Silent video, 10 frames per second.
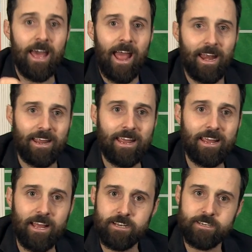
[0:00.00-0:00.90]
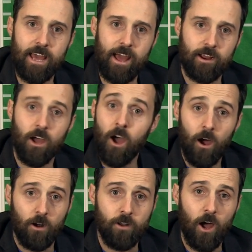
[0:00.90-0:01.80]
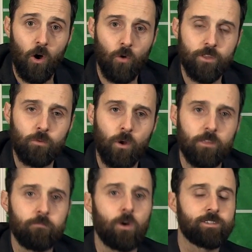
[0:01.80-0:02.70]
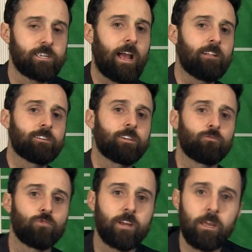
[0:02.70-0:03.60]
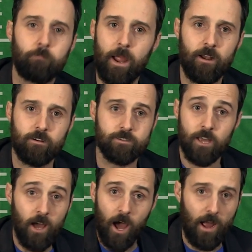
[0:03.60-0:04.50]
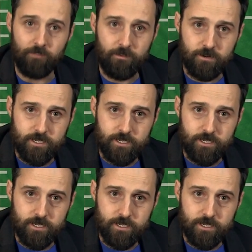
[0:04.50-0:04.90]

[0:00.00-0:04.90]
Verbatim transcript: and he and Dak are not only one of the most talented rookie pairs I've ever